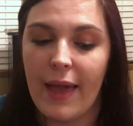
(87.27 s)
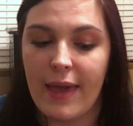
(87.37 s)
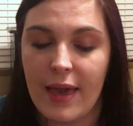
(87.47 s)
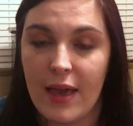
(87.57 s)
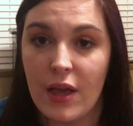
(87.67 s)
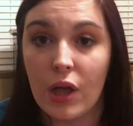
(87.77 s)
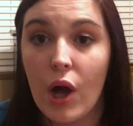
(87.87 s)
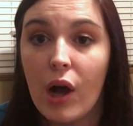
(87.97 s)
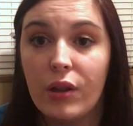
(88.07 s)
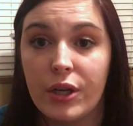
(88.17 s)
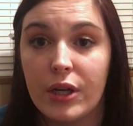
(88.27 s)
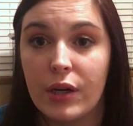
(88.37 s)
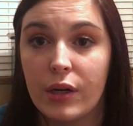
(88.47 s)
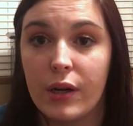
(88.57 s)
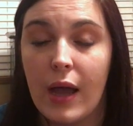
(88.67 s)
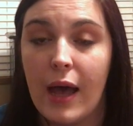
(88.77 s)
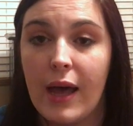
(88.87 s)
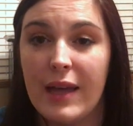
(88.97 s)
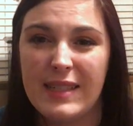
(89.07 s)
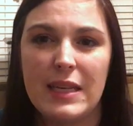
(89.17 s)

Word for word: a collar uh,